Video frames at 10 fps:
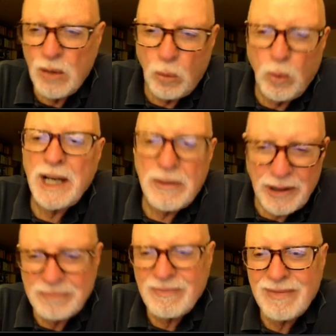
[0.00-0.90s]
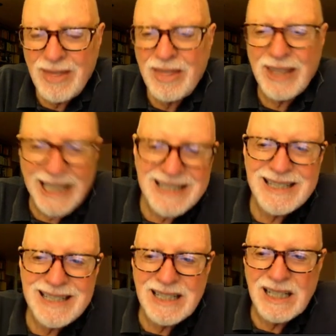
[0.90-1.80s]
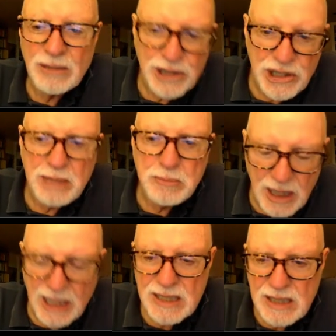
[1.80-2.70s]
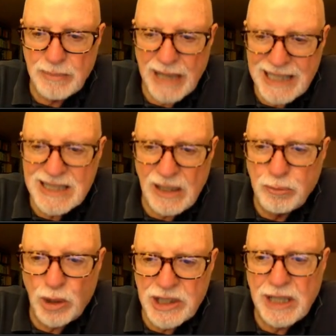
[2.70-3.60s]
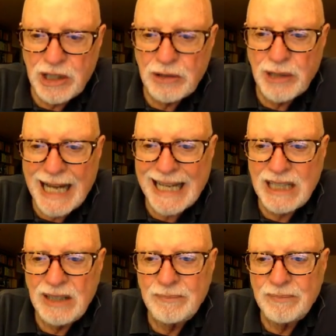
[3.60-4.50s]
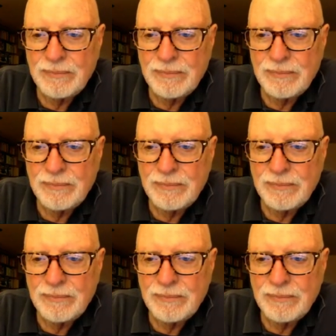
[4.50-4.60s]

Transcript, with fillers: whatever things a regime does to make itself more democratic,